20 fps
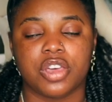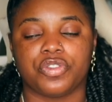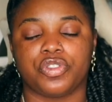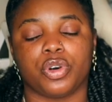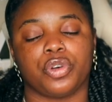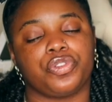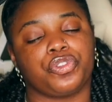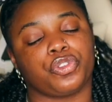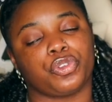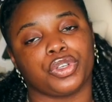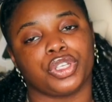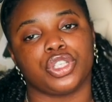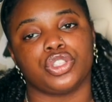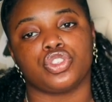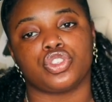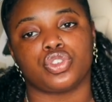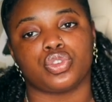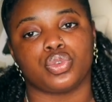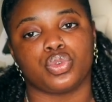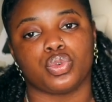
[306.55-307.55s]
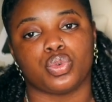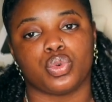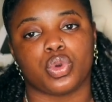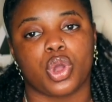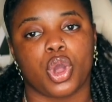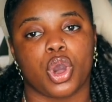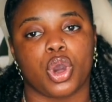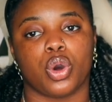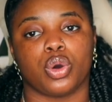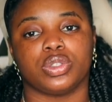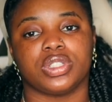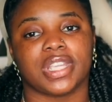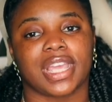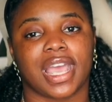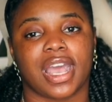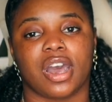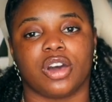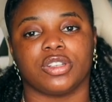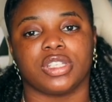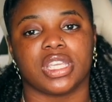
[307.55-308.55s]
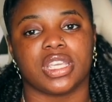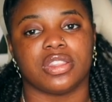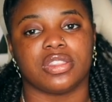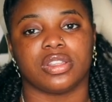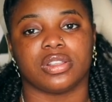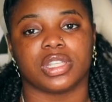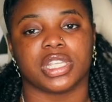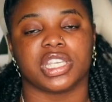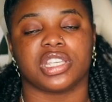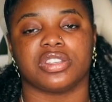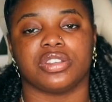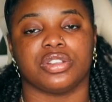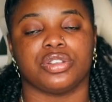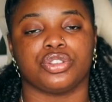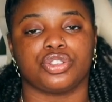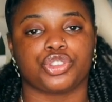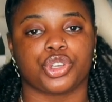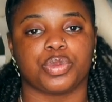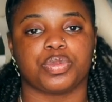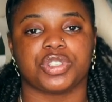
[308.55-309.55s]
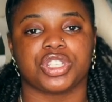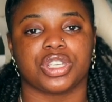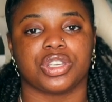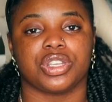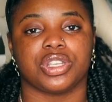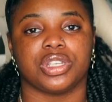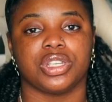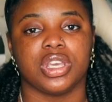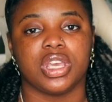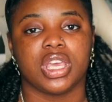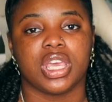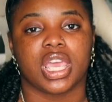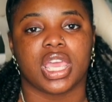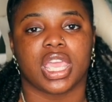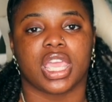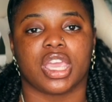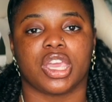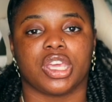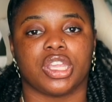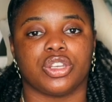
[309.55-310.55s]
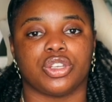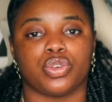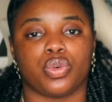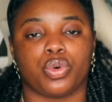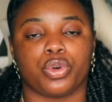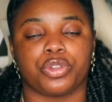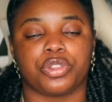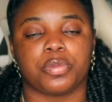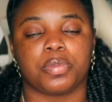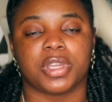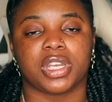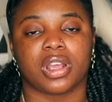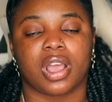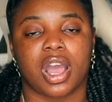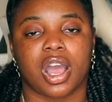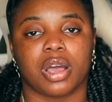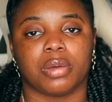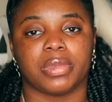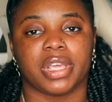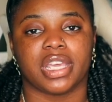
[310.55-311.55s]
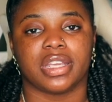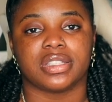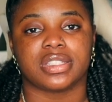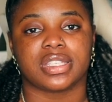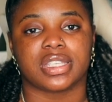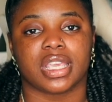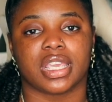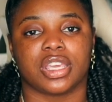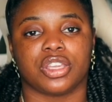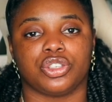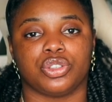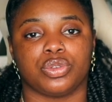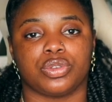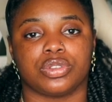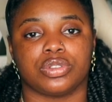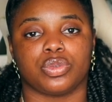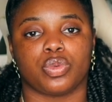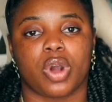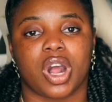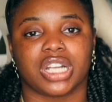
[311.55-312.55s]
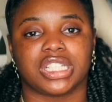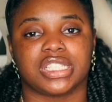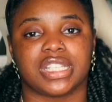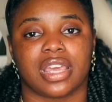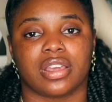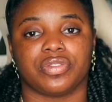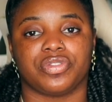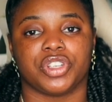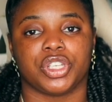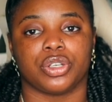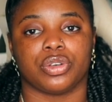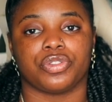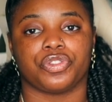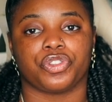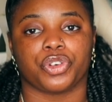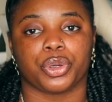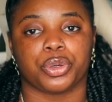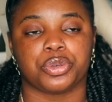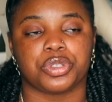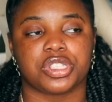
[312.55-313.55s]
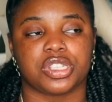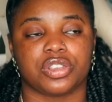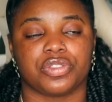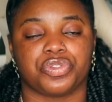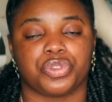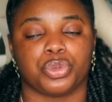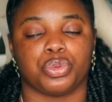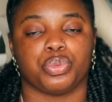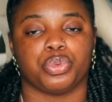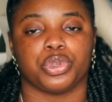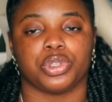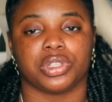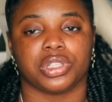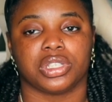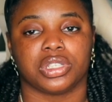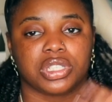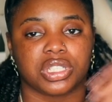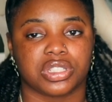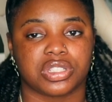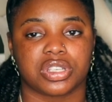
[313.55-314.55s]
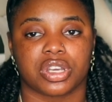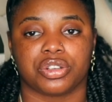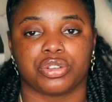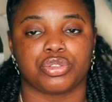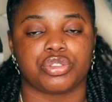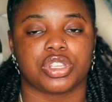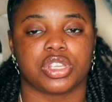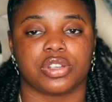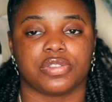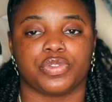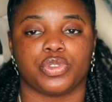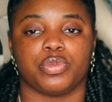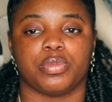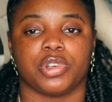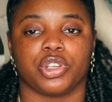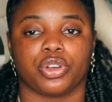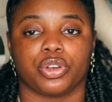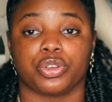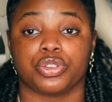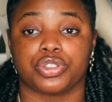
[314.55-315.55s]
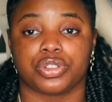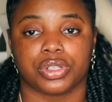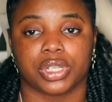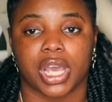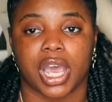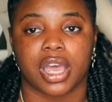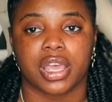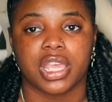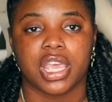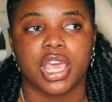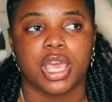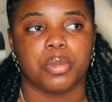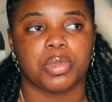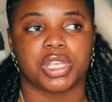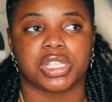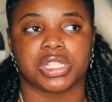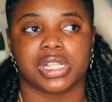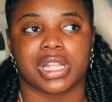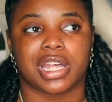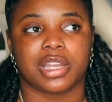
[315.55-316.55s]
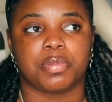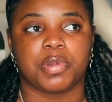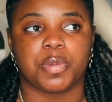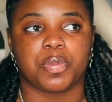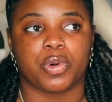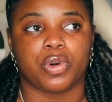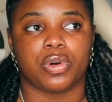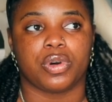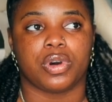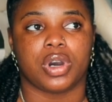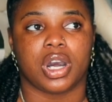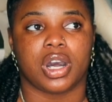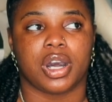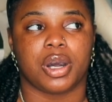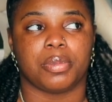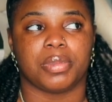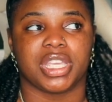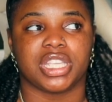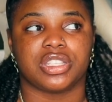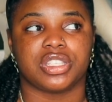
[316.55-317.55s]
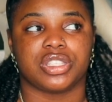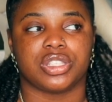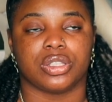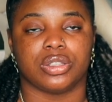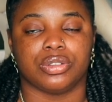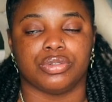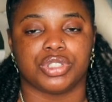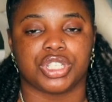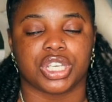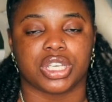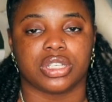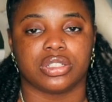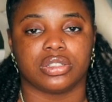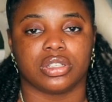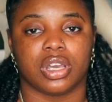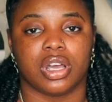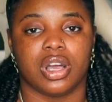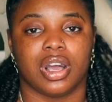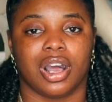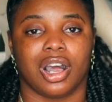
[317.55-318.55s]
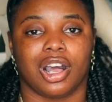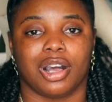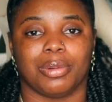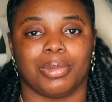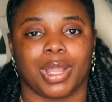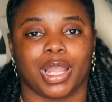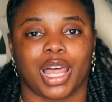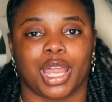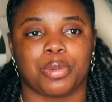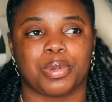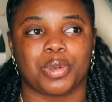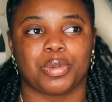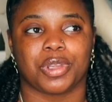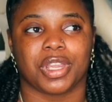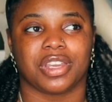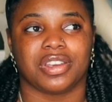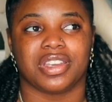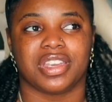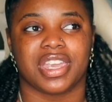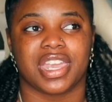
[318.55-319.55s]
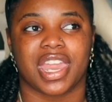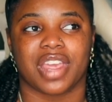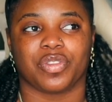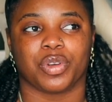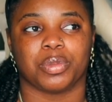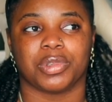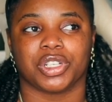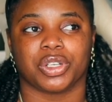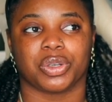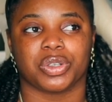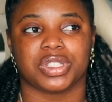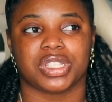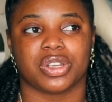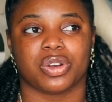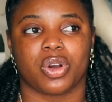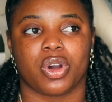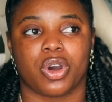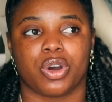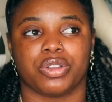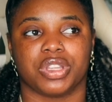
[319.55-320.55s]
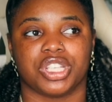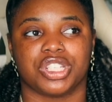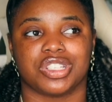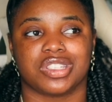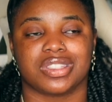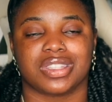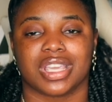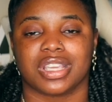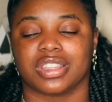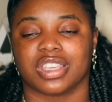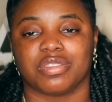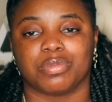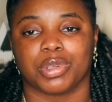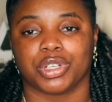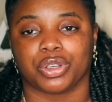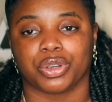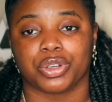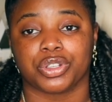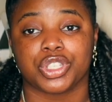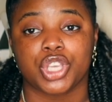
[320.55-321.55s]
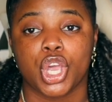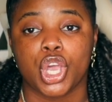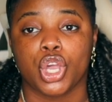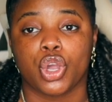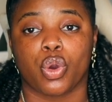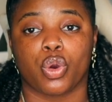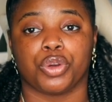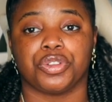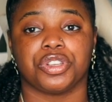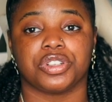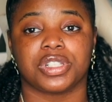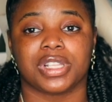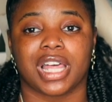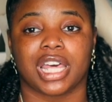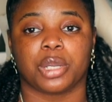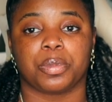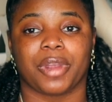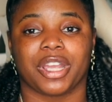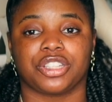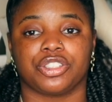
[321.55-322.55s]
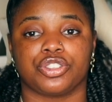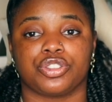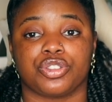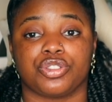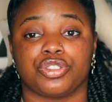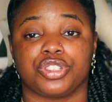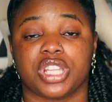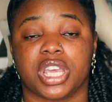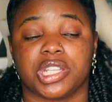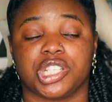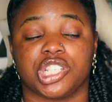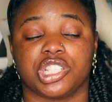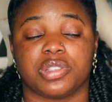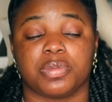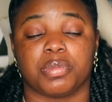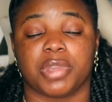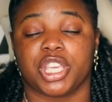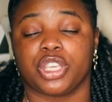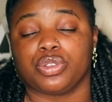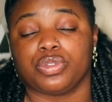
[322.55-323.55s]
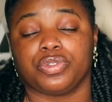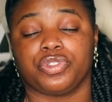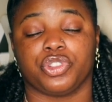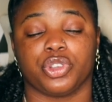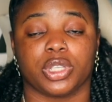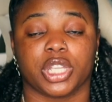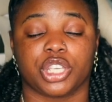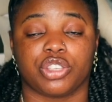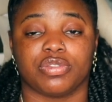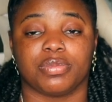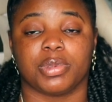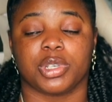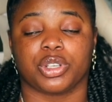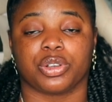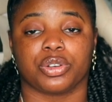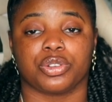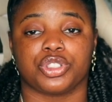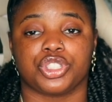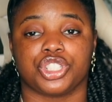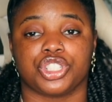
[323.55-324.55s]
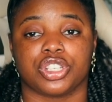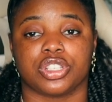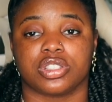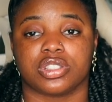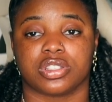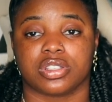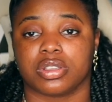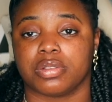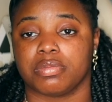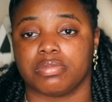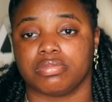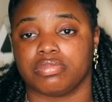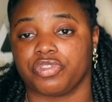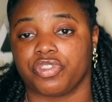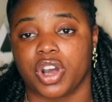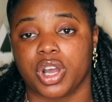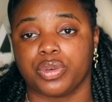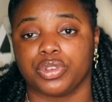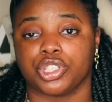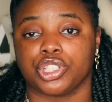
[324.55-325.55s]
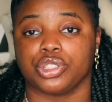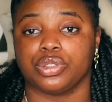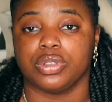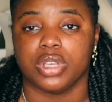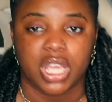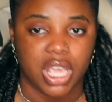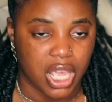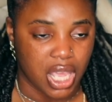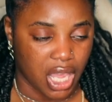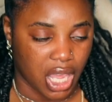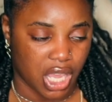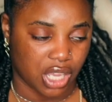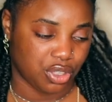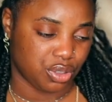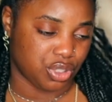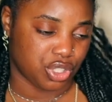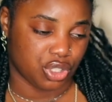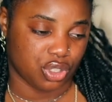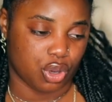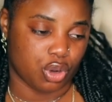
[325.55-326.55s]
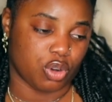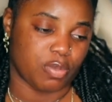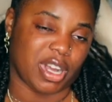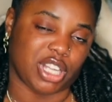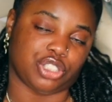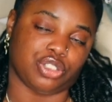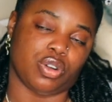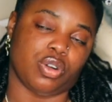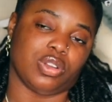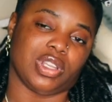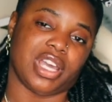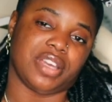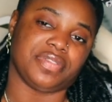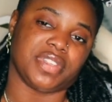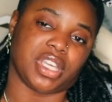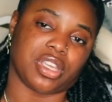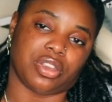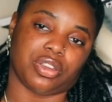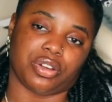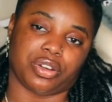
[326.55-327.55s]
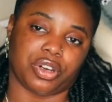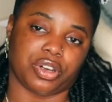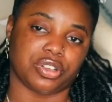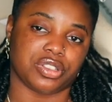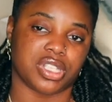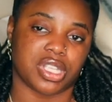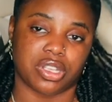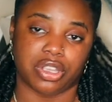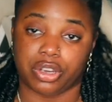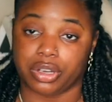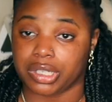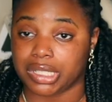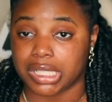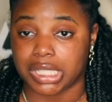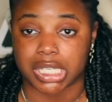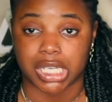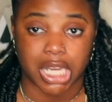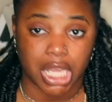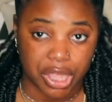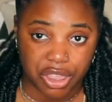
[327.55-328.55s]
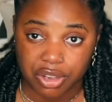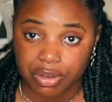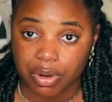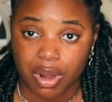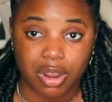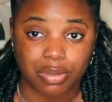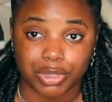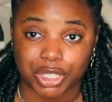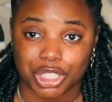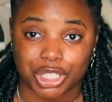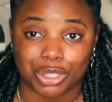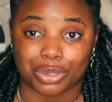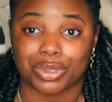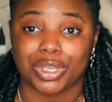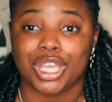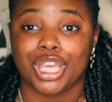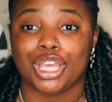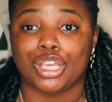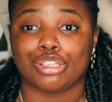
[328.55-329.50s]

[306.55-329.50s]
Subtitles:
Feel free to go down in the link in the description and end or the pinned comment, and you can watch that video first if you really need to understand if you've been cursed or not. Because a lot of people, it's delusion. A lot of people, they never been cursed at all, and they just think they've been cursed. Or there's a lot of practitioners that just make you feel like you've been cursed just to fuck with you, and you just go about your whole life thinking you're cursed, and there is nothing wrong with you.